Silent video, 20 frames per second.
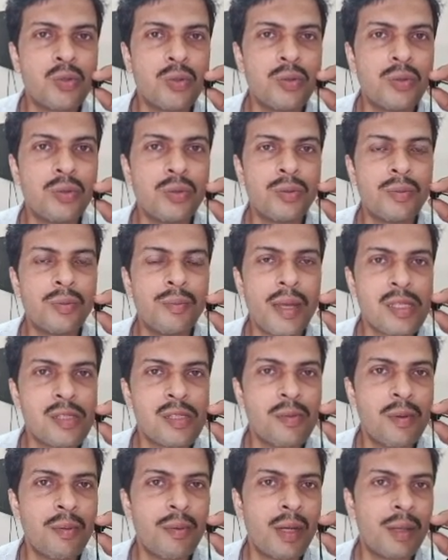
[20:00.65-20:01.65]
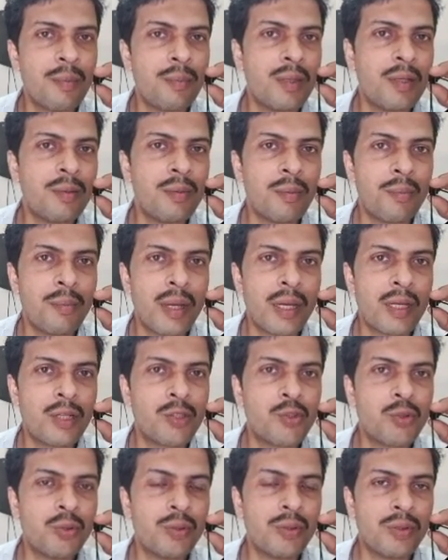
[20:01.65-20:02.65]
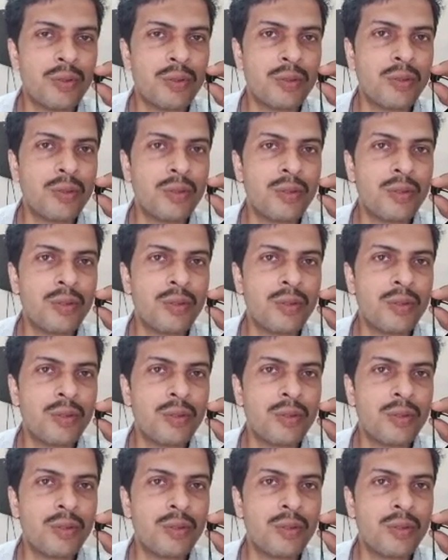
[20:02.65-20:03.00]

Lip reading: two maximum and minimum magnitude